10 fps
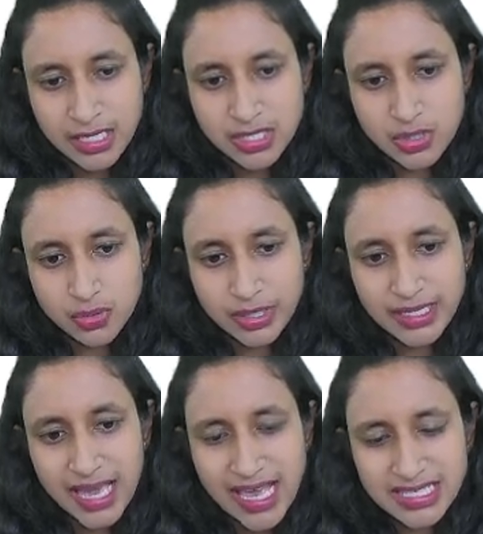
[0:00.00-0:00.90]
So
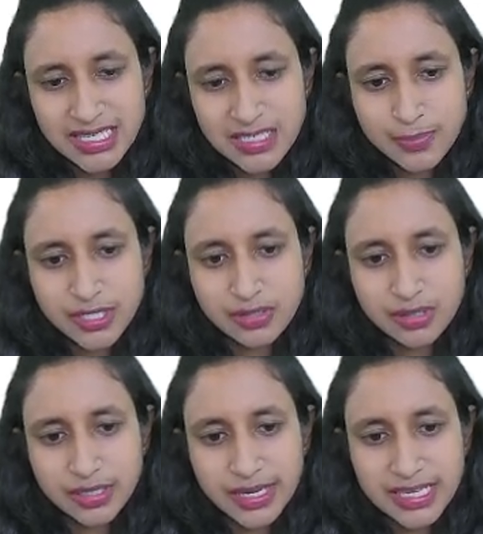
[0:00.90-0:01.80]
it has this
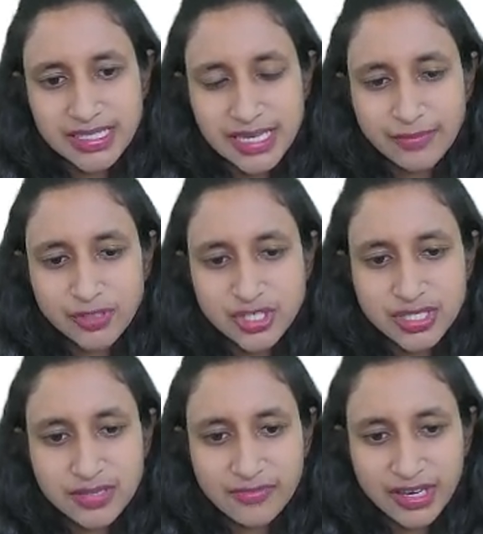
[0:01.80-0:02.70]
particular enzyme which
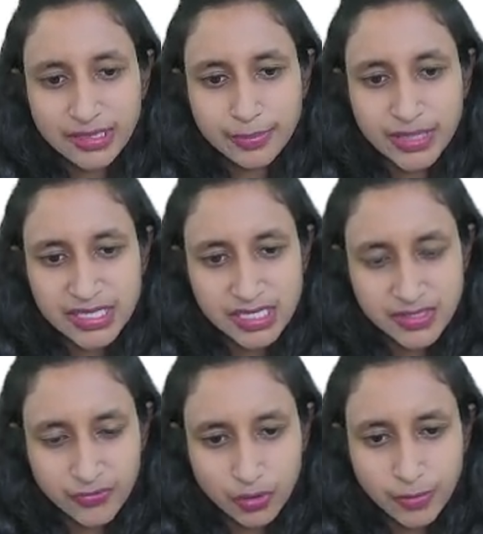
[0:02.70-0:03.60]
is in fact the
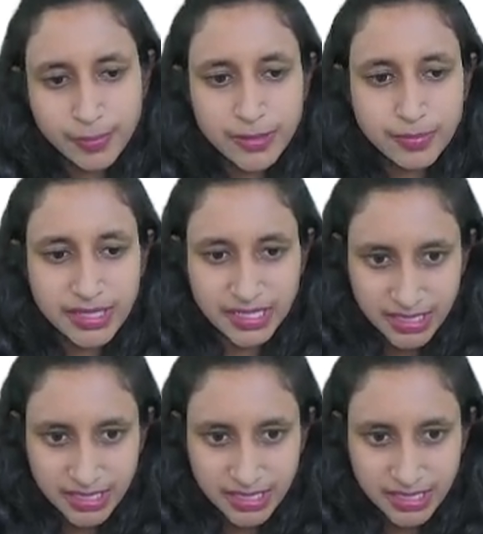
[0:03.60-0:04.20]
basis for PPA